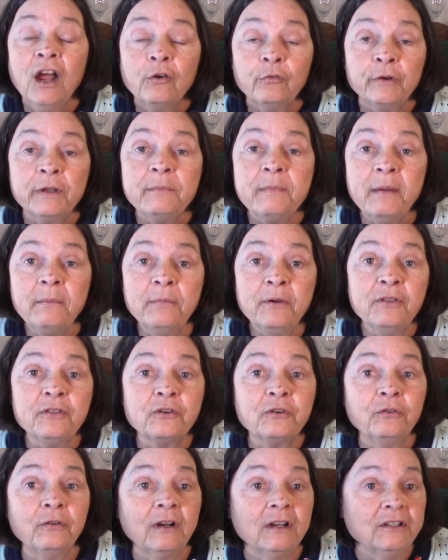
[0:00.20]
Remember the
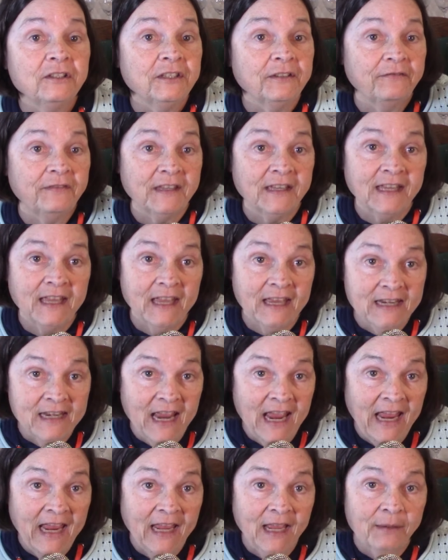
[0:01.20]
crux of the Ken
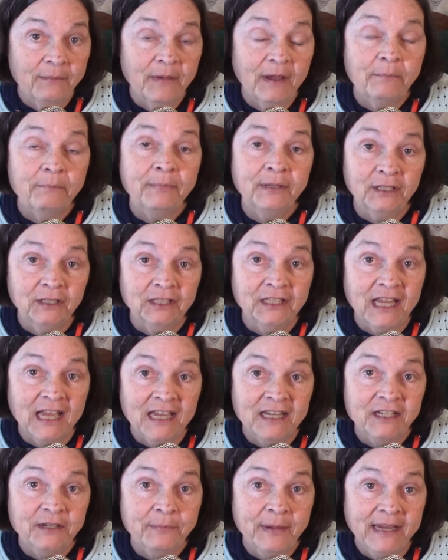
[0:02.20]
Ham, Bill
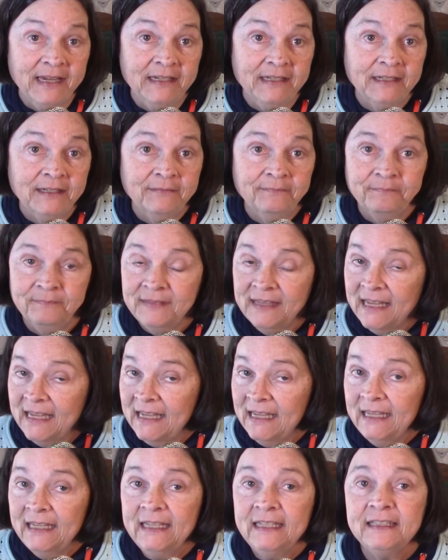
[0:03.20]
Nye debate?
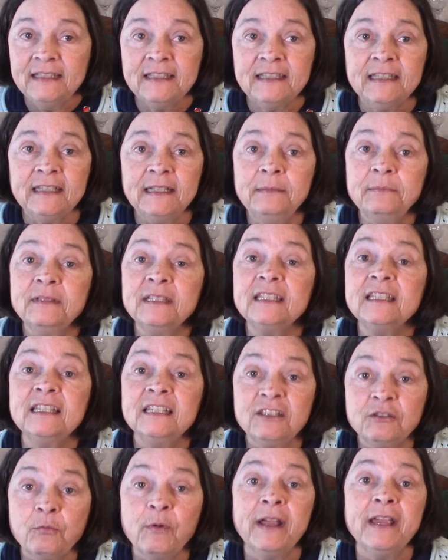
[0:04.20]
It seems
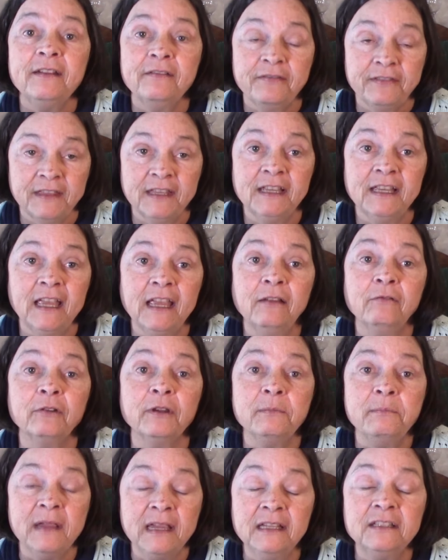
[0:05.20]
this way of thinking
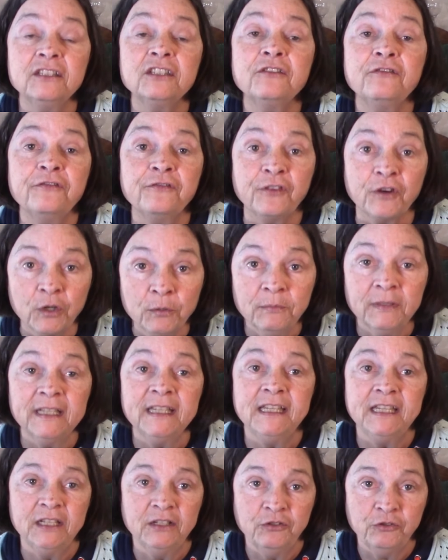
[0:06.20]
remains
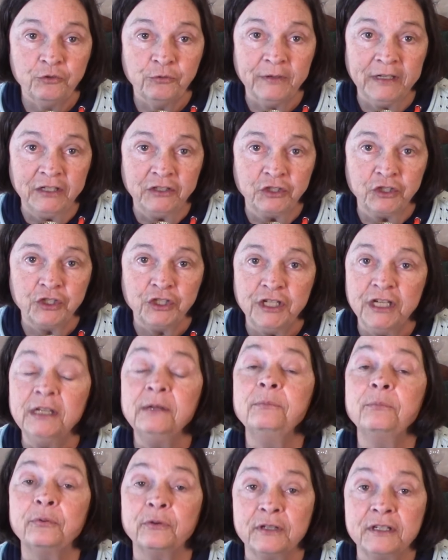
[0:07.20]
firmly entrenched
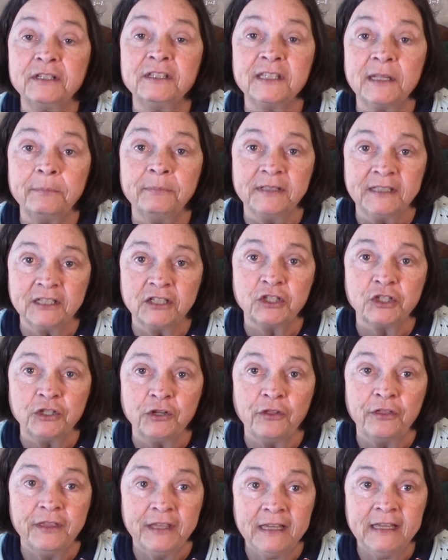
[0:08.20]
in
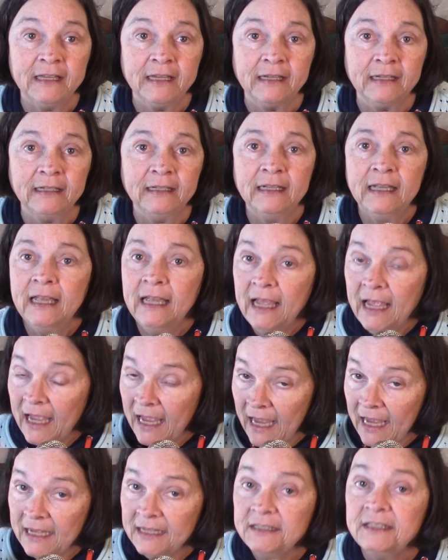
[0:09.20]
presuppositional thinking,
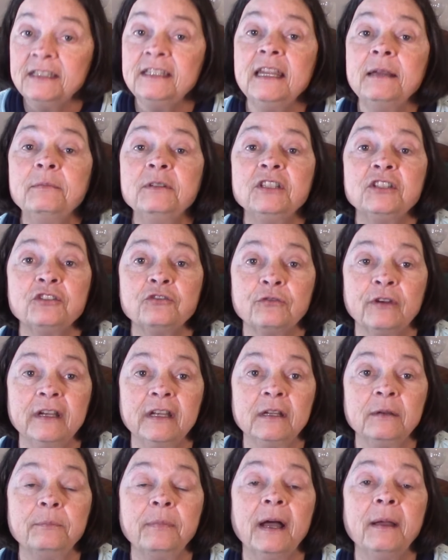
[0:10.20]
as
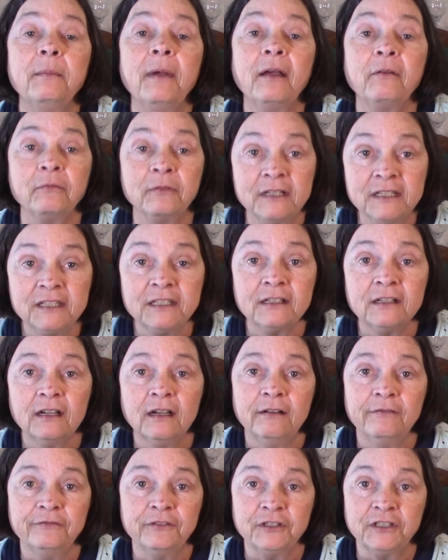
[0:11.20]
demonstrated by my recent
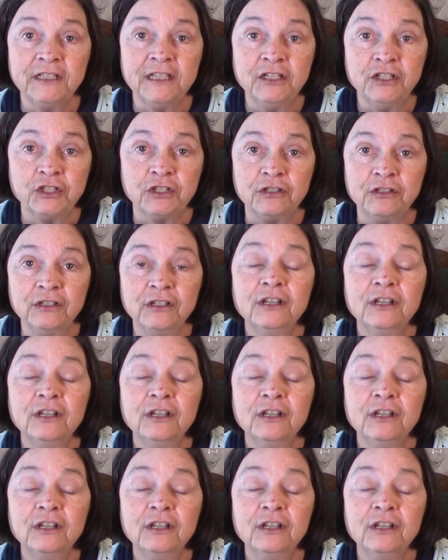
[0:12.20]
conversation